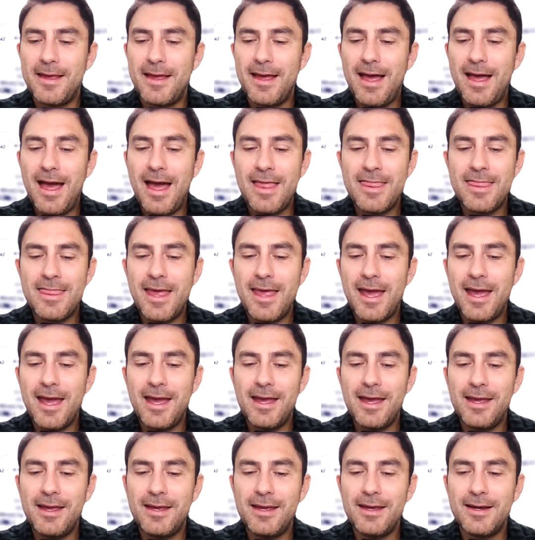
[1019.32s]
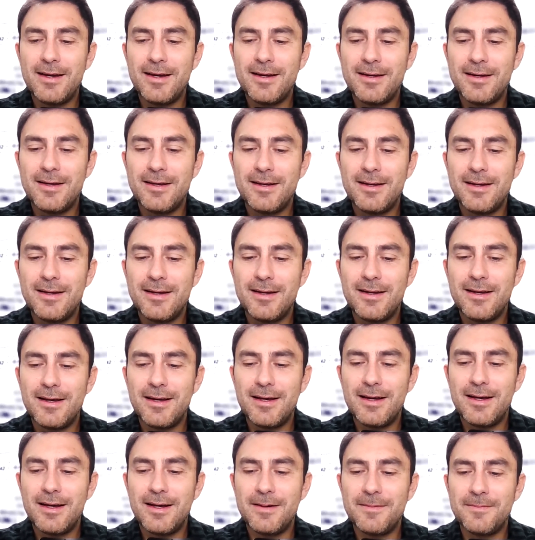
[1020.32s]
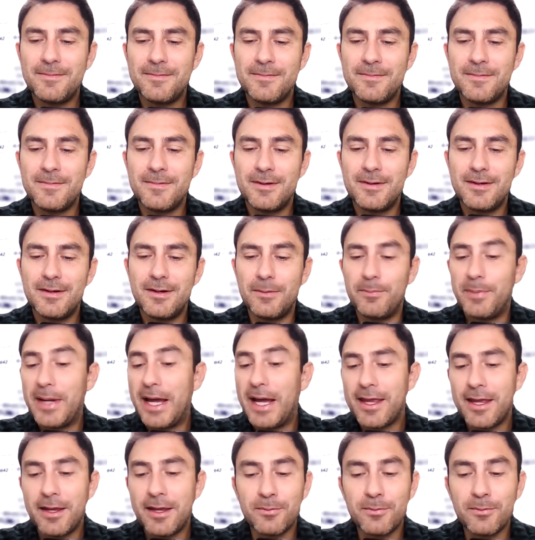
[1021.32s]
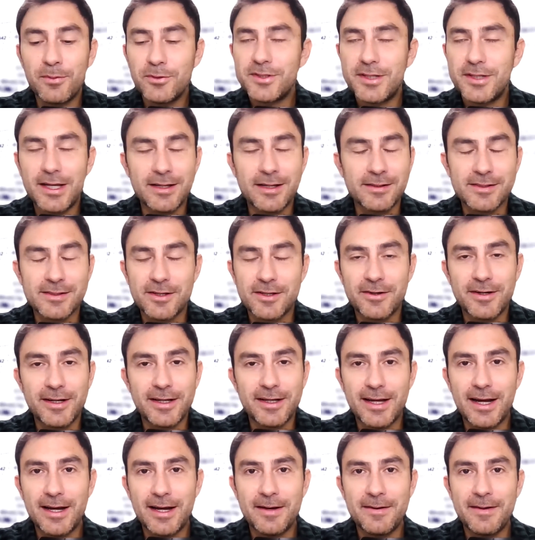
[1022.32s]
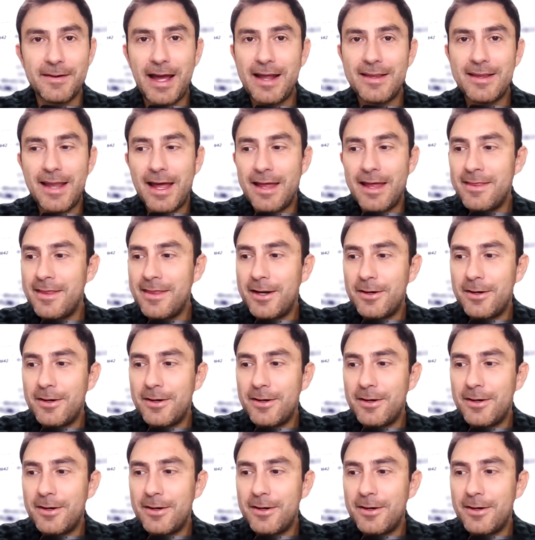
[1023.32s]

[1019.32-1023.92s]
And they bagging, boosting, sorry, and